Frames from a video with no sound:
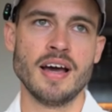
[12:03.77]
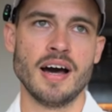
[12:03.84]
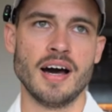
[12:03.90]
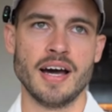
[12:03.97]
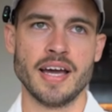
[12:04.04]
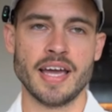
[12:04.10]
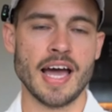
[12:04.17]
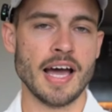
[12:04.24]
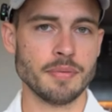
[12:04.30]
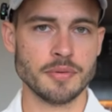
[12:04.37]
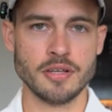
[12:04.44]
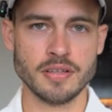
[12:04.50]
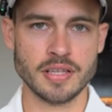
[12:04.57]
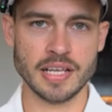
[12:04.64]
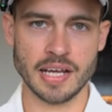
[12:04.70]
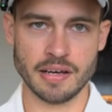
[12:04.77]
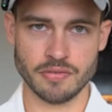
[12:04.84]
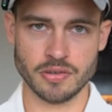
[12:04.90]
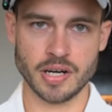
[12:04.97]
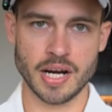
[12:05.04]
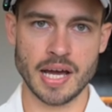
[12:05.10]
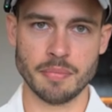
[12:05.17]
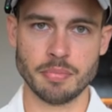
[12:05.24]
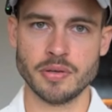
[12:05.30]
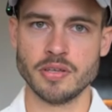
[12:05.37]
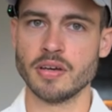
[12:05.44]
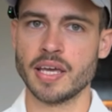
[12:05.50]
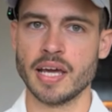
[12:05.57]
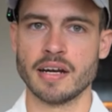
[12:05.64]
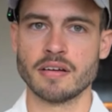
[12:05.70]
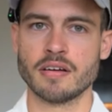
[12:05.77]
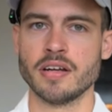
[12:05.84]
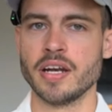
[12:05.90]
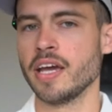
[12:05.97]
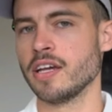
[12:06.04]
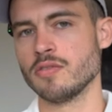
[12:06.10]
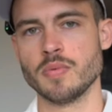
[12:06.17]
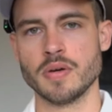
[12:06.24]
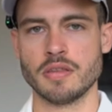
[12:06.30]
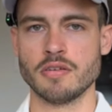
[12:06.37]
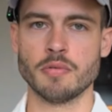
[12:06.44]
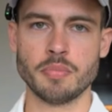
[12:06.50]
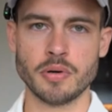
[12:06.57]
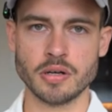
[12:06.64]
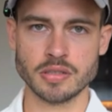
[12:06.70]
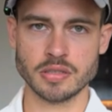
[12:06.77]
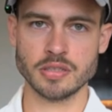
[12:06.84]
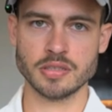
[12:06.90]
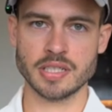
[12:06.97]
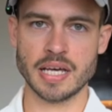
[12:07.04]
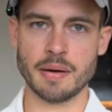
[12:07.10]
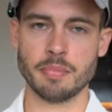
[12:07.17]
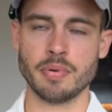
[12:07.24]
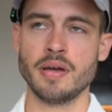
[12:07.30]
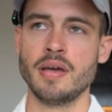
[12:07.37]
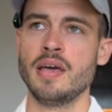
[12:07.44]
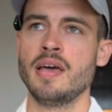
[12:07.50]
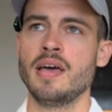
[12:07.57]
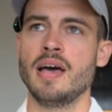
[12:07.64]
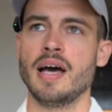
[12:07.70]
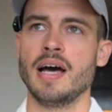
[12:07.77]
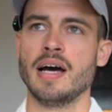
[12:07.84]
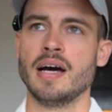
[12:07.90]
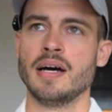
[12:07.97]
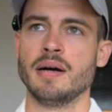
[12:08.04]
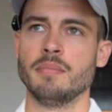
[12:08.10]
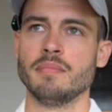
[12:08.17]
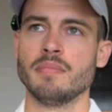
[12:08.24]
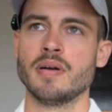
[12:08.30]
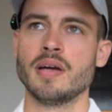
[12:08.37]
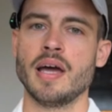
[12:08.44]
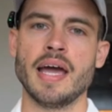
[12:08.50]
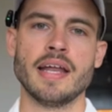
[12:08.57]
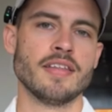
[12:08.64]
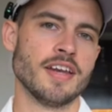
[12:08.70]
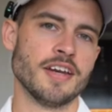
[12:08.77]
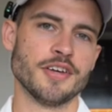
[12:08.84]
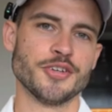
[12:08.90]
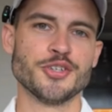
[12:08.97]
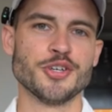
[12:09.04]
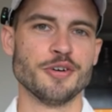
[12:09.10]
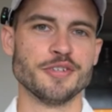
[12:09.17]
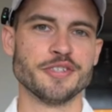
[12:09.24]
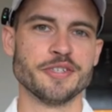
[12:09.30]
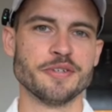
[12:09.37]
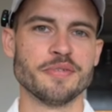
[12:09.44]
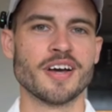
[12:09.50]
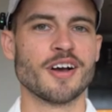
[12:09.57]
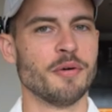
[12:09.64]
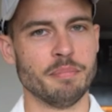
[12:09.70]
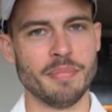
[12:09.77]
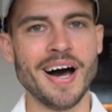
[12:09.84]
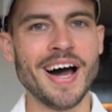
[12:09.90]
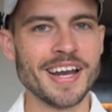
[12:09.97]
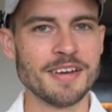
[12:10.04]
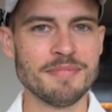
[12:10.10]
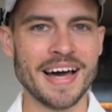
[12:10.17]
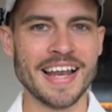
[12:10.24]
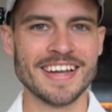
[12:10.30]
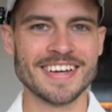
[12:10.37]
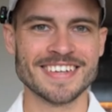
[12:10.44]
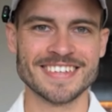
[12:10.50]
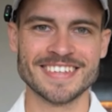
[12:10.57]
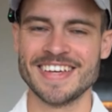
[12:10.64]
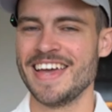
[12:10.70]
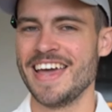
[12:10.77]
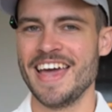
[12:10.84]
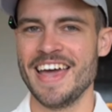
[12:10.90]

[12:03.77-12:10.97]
I absolutely love their app. You can connect with your partner's app, and then it shows you the combined balance.